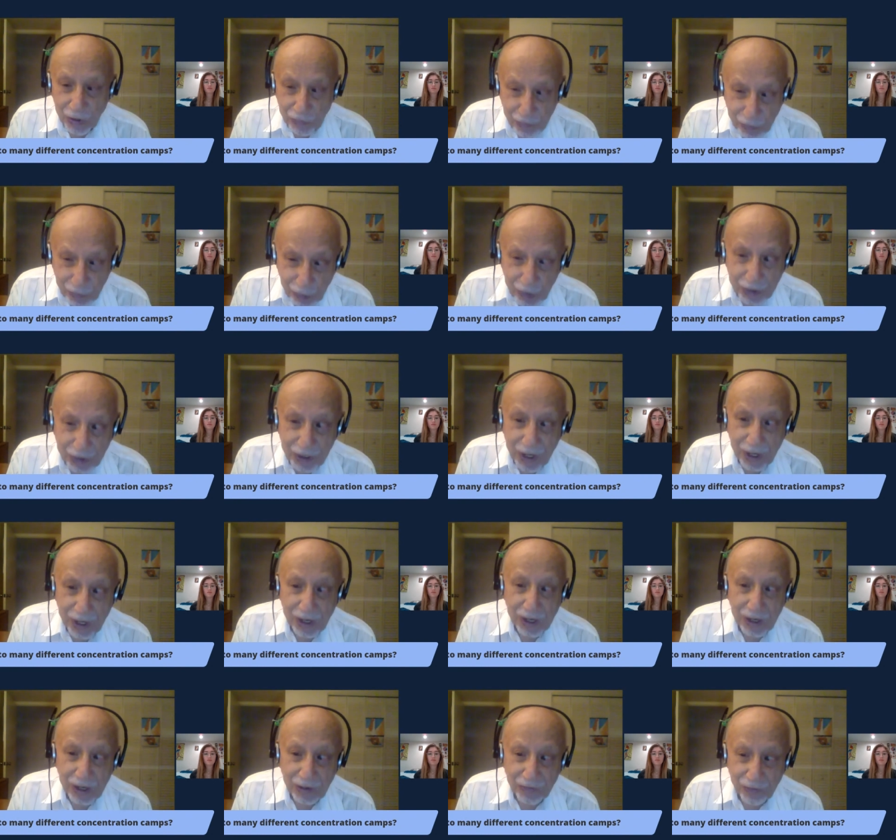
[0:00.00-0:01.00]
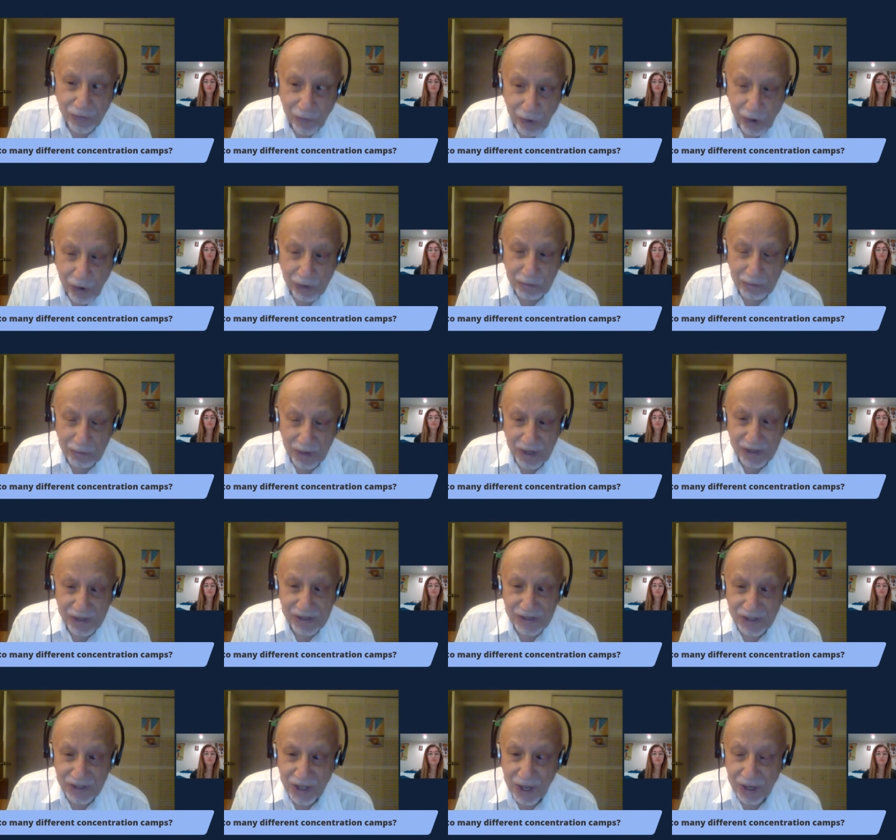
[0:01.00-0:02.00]
for the
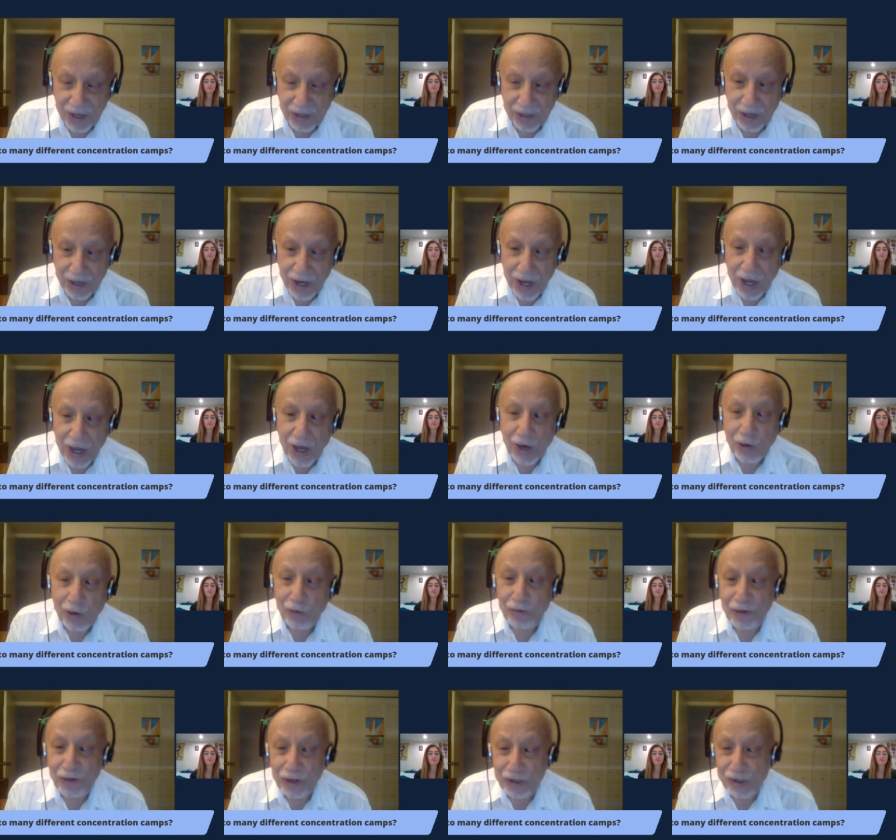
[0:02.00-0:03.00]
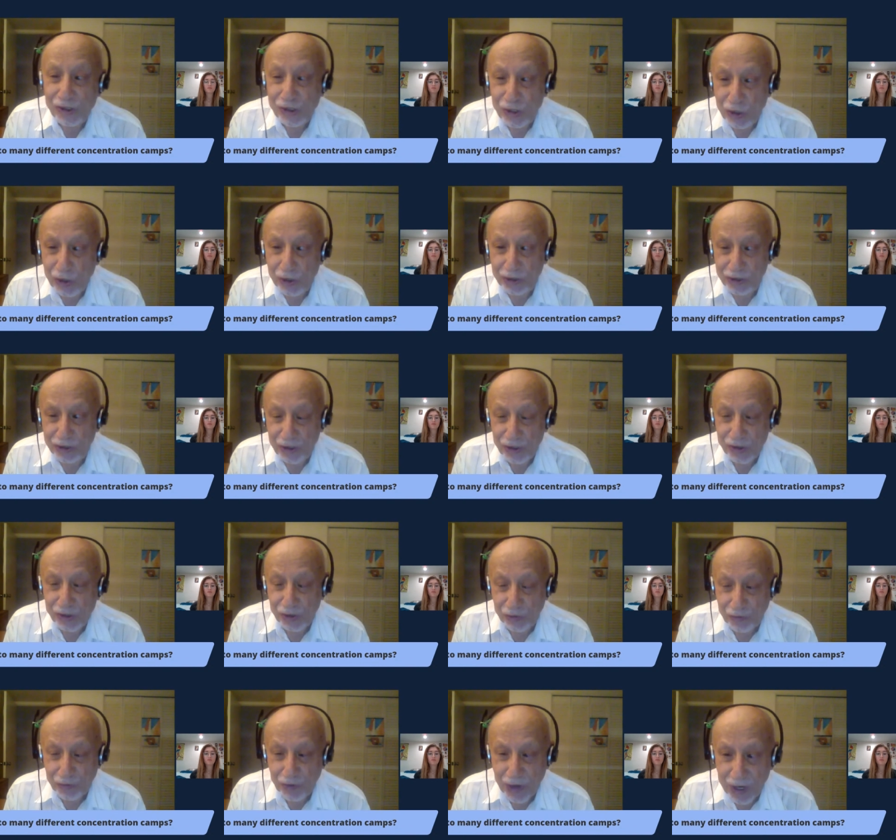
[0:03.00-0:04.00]
farmers there who were shortage
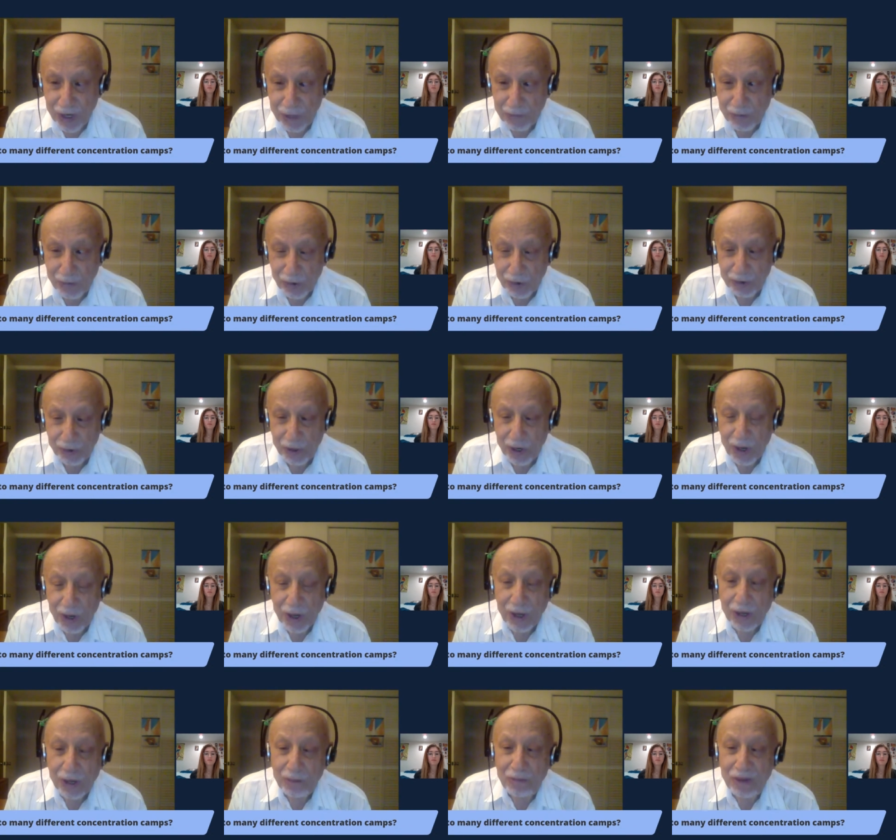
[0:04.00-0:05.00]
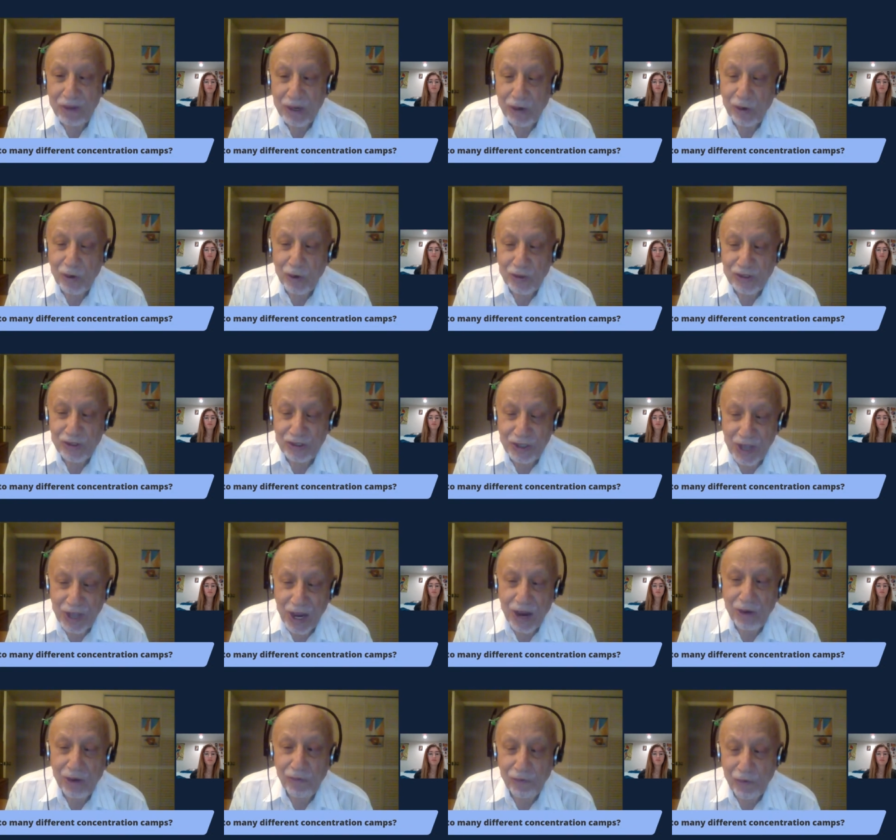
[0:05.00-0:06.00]
of labor because
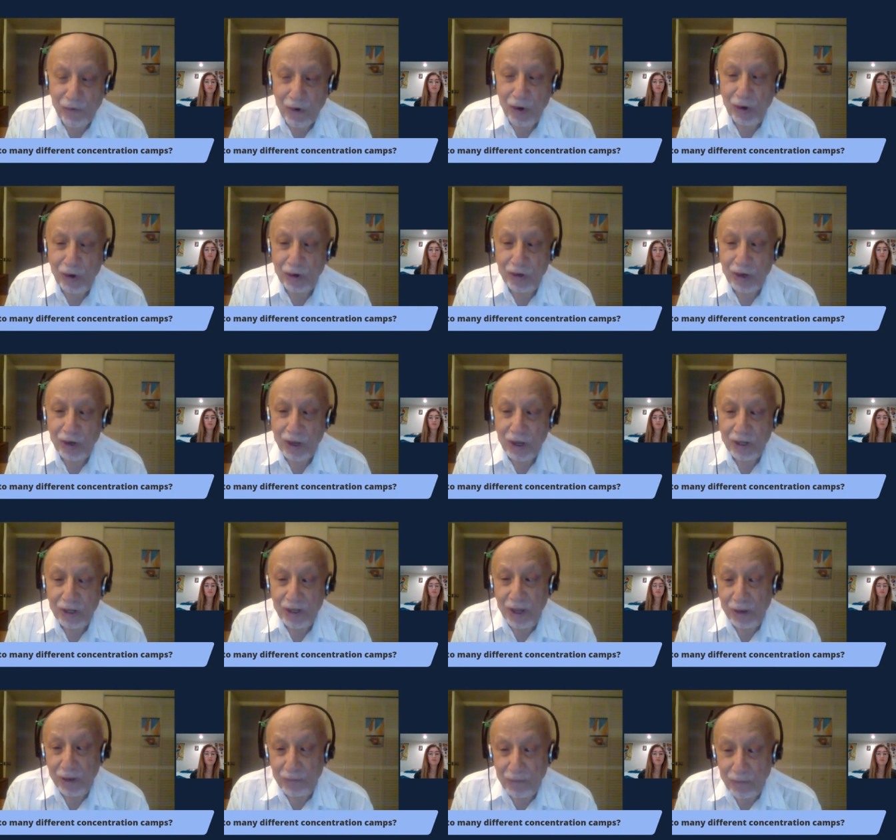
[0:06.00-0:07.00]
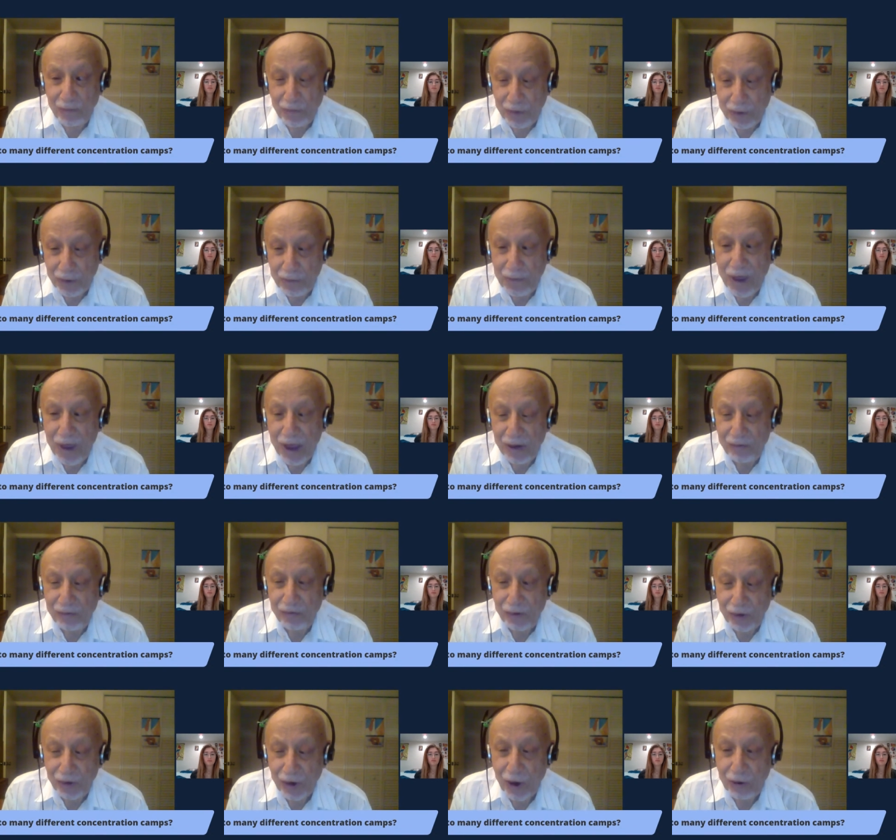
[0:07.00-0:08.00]
they were the men
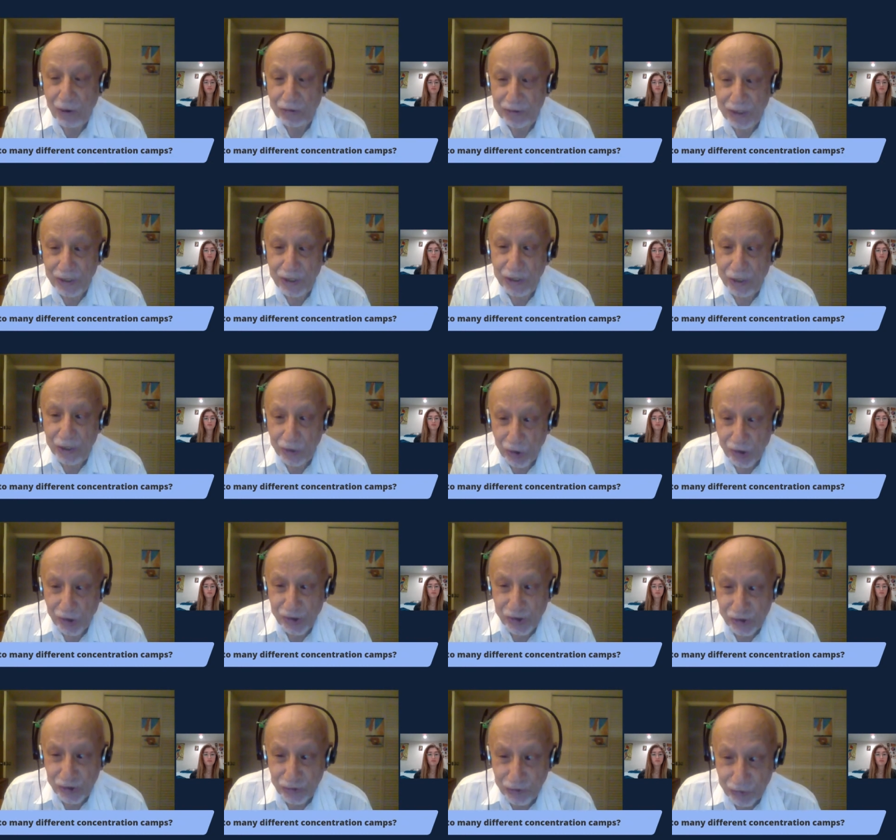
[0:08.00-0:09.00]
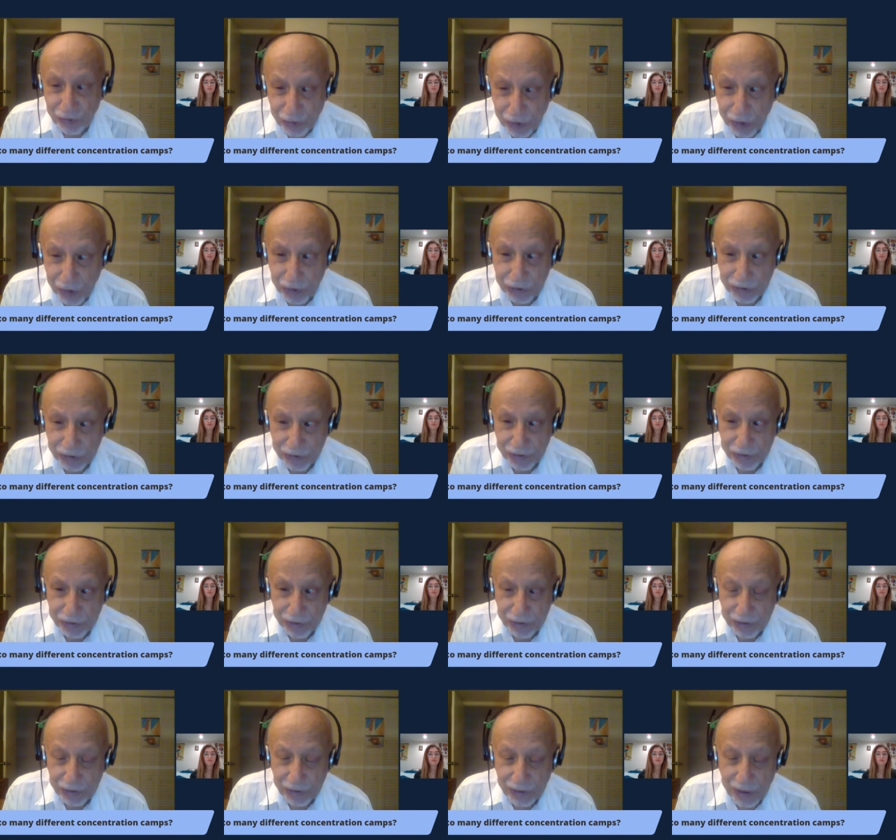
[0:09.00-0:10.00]
were out in the Russian front.
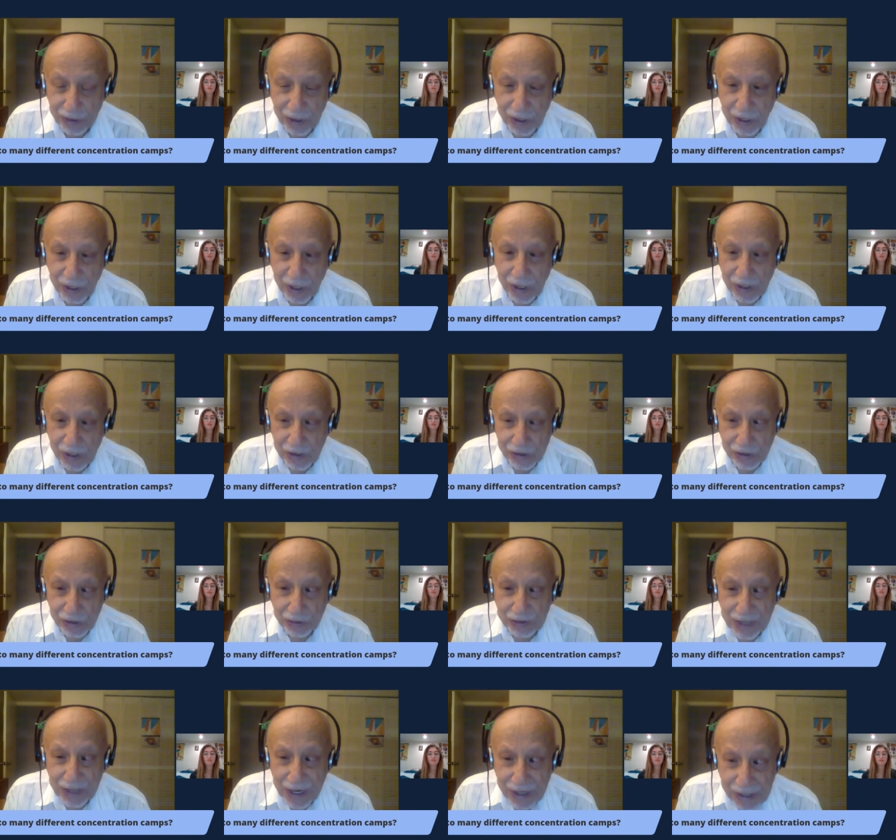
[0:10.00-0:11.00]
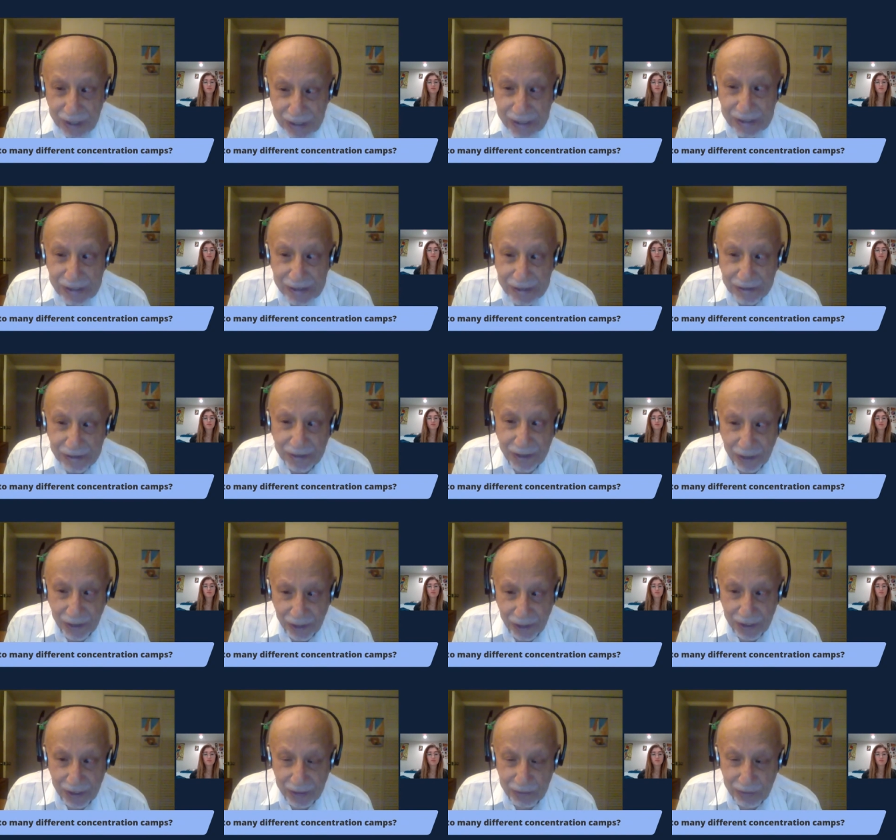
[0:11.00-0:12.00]
So they needed the
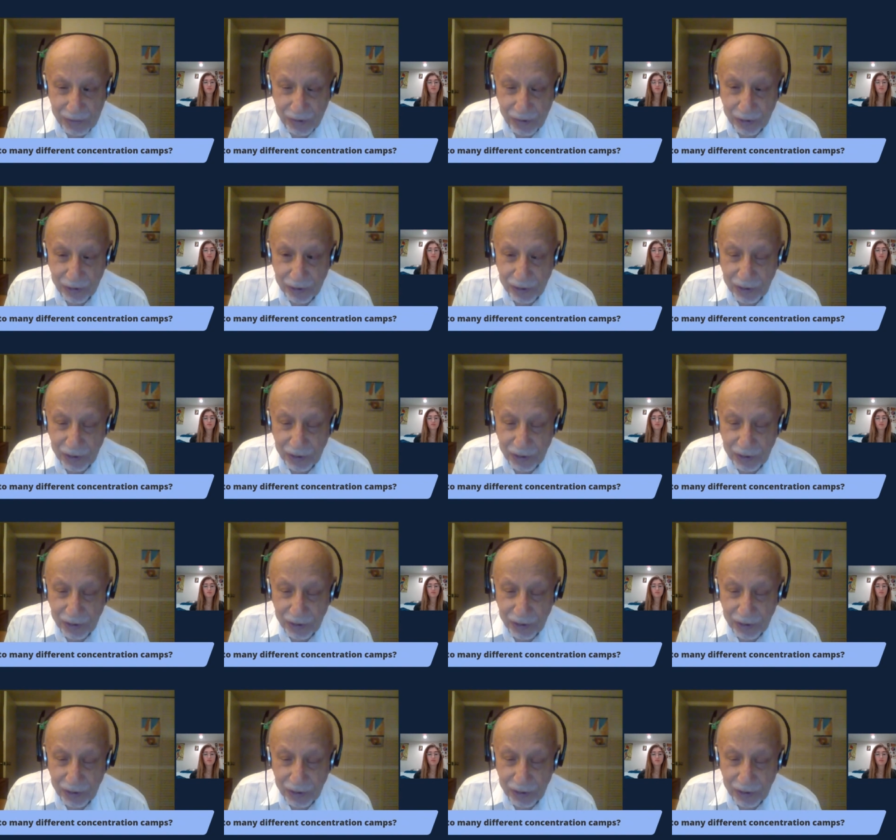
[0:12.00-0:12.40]
labor.